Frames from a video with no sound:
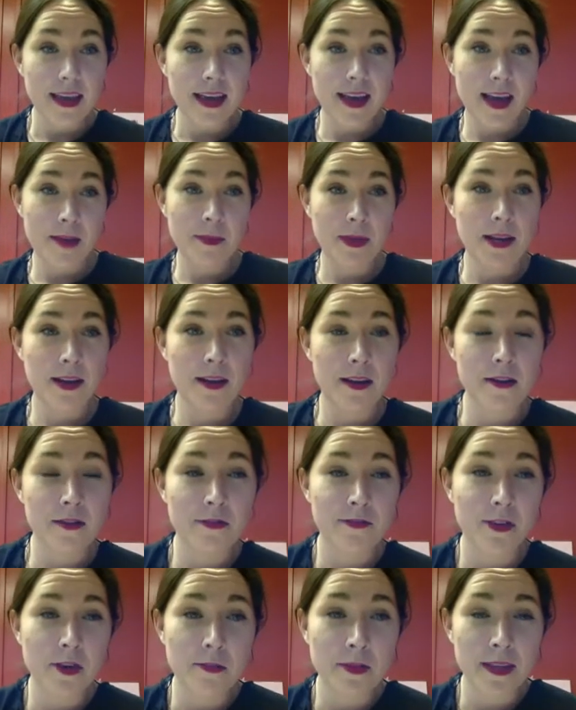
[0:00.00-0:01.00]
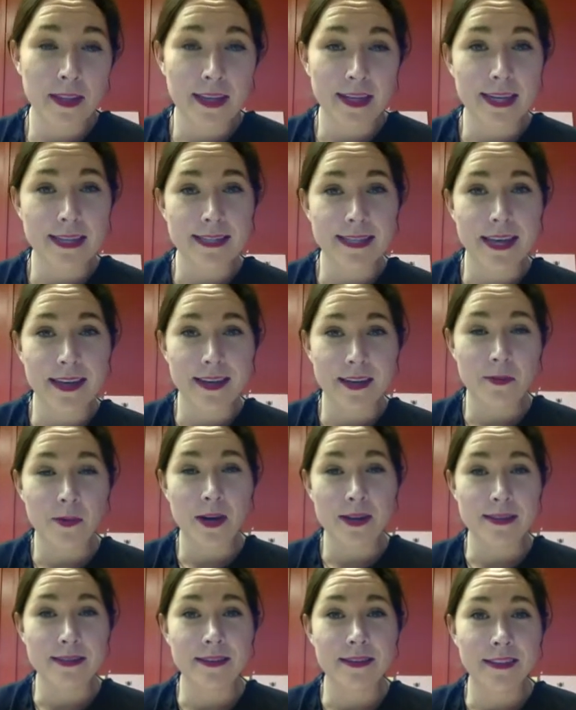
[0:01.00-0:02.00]
I mean, uh, for me, like I said, it
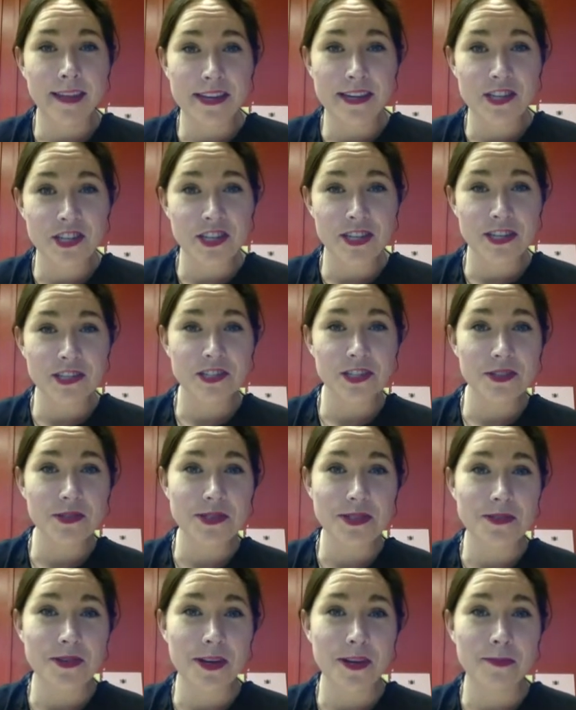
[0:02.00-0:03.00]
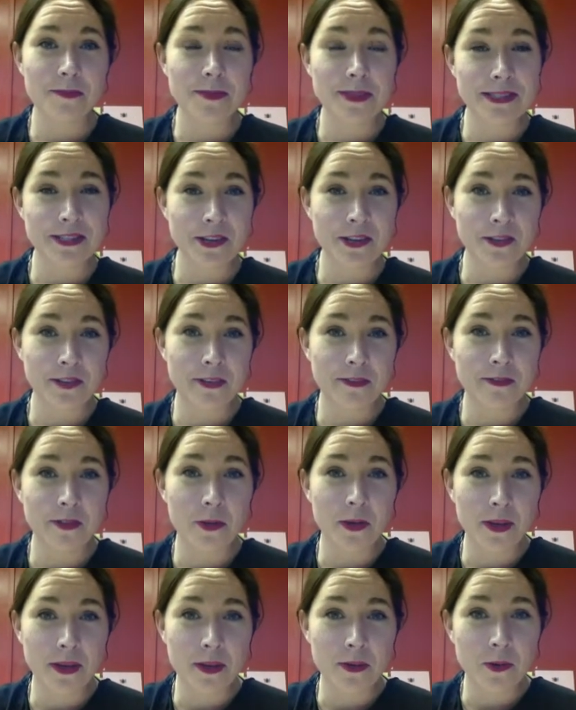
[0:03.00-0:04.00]
was an election issue, so I'll be certainly
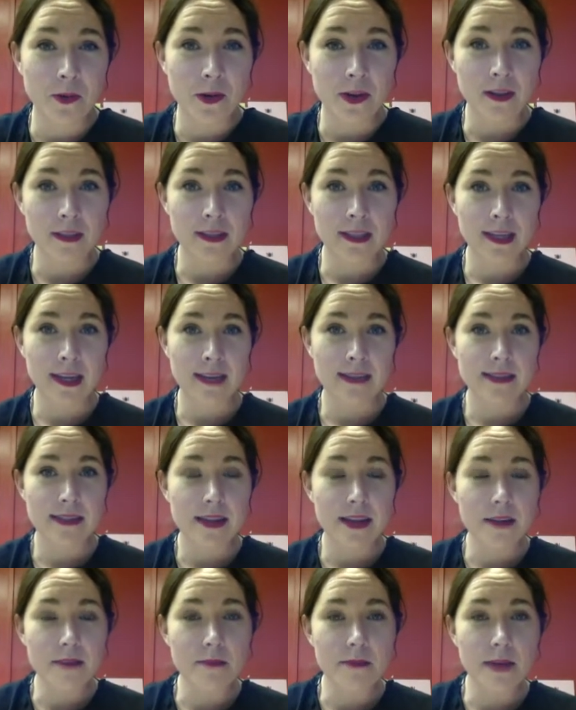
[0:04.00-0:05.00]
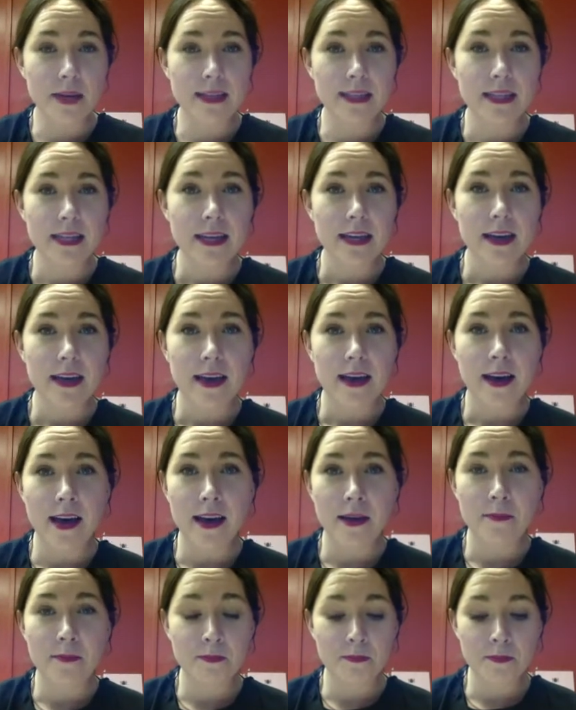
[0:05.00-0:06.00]
voting accordingly next time. But uh,
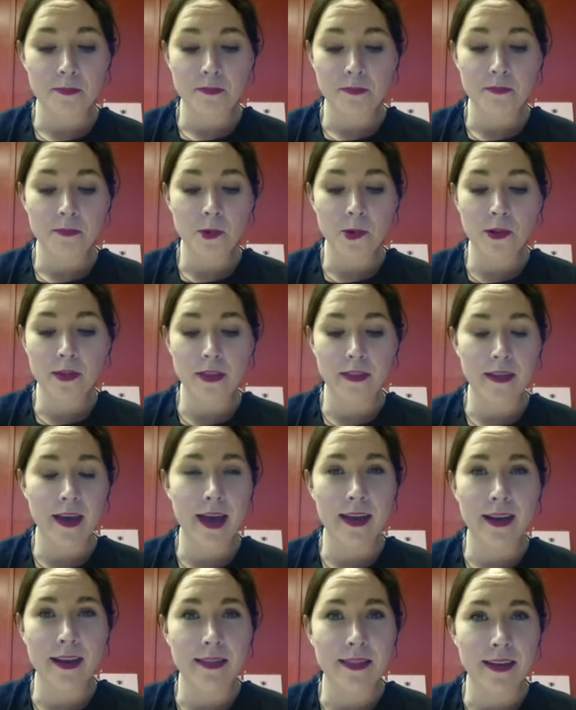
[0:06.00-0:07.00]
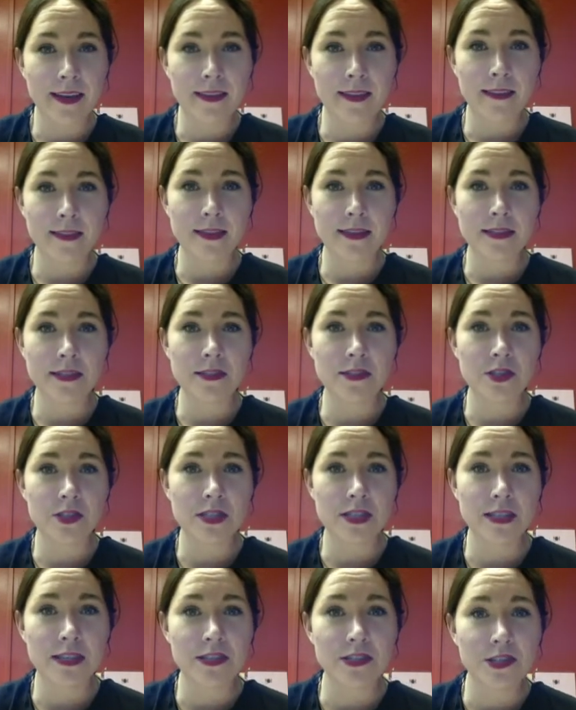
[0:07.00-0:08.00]
more than that, I think that this is just
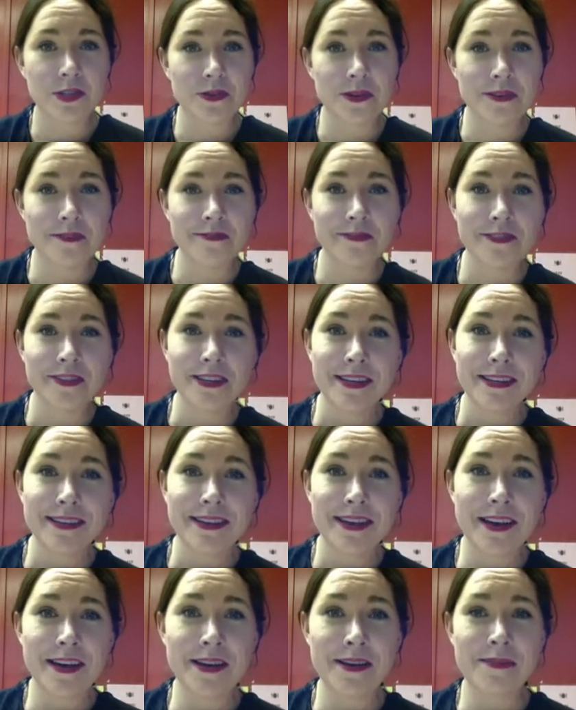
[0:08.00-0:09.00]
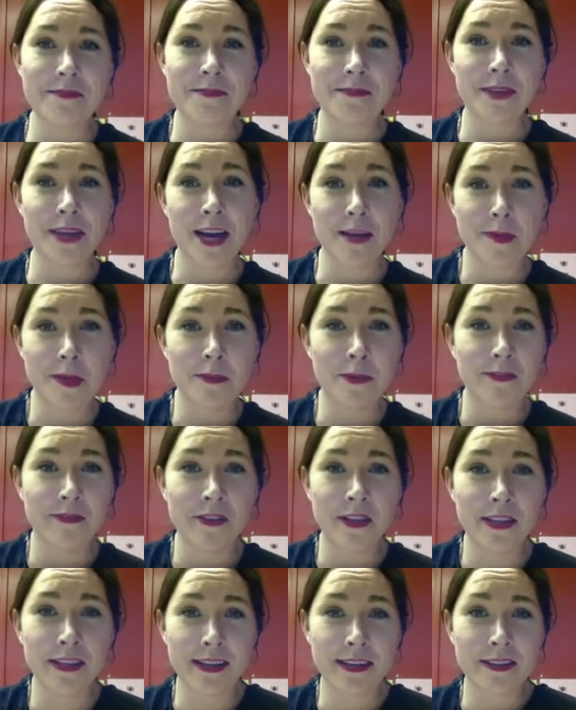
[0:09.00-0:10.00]
an issue of um, young people
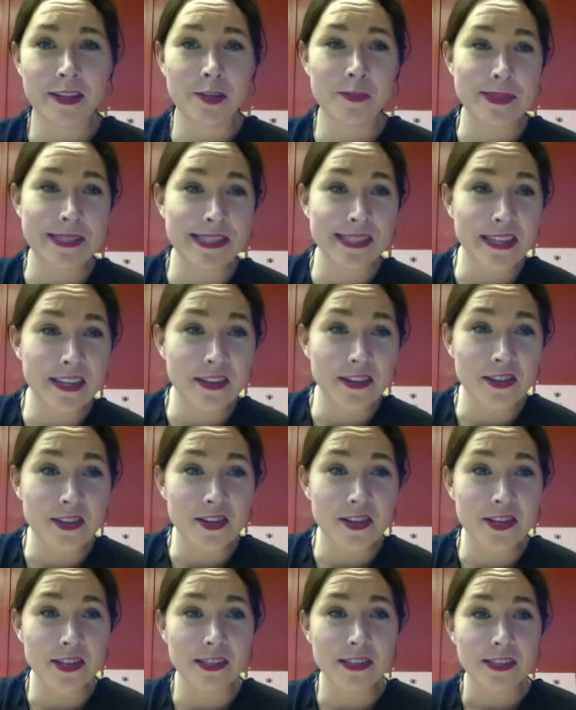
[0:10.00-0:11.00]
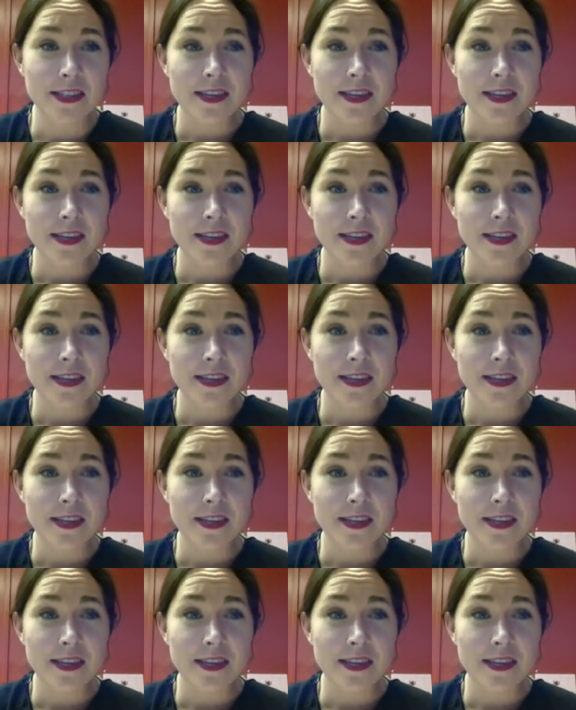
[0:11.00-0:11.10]
feeling a little bit cynical.